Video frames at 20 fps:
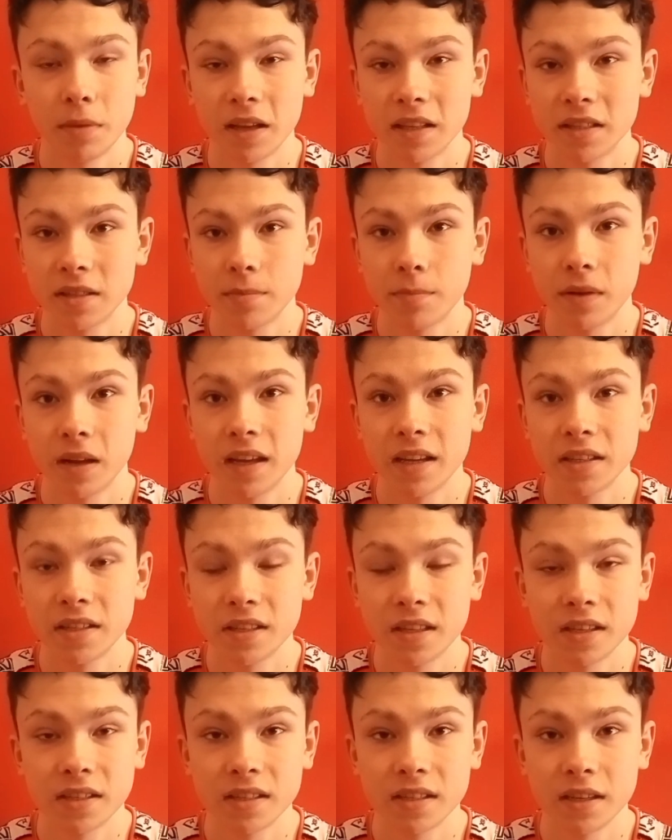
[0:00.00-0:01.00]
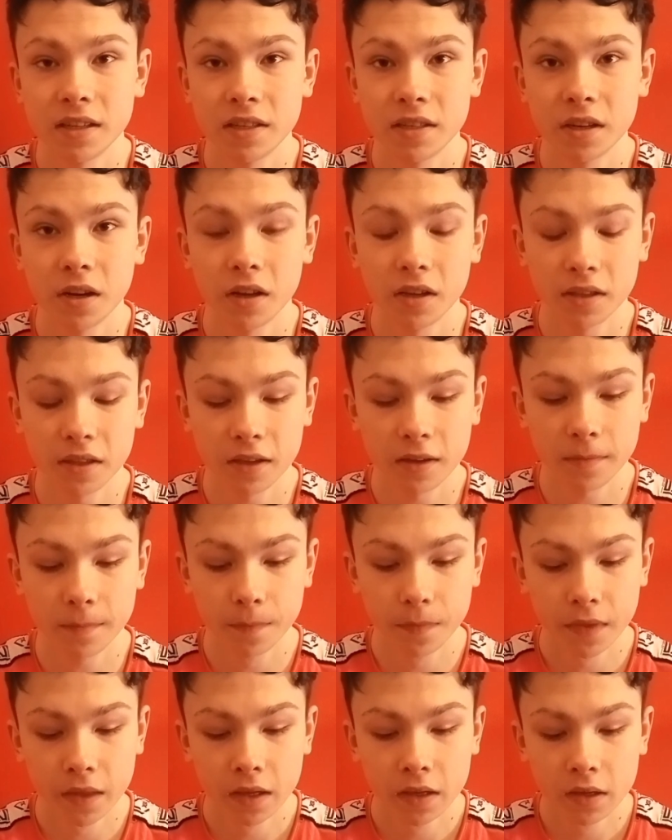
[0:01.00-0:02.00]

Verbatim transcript: better players this season, I think.